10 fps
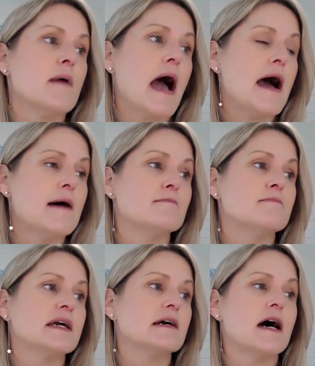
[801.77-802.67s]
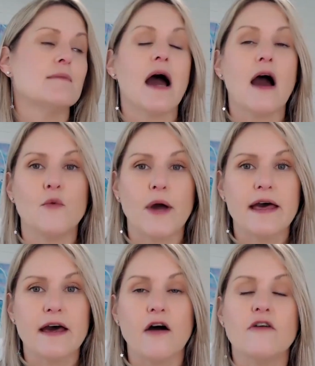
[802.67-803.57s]
um, become
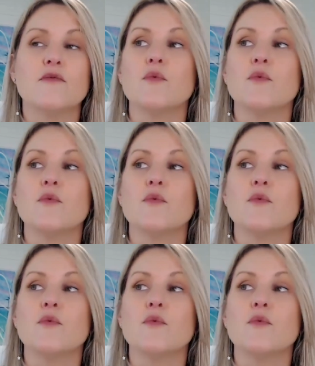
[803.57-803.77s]
aware of